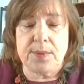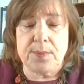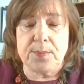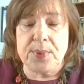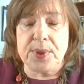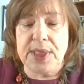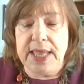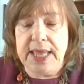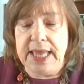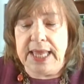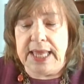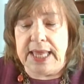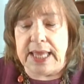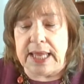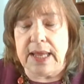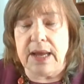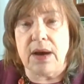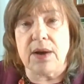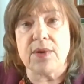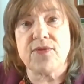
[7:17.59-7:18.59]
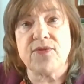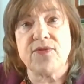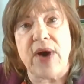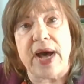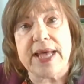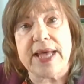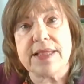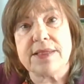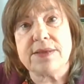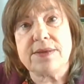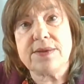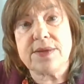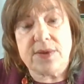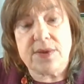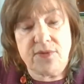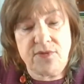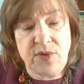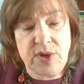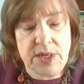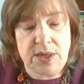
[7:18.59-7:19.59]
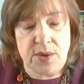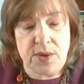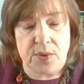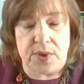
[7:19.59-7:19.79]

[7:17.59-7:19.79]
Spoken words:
playing of violent video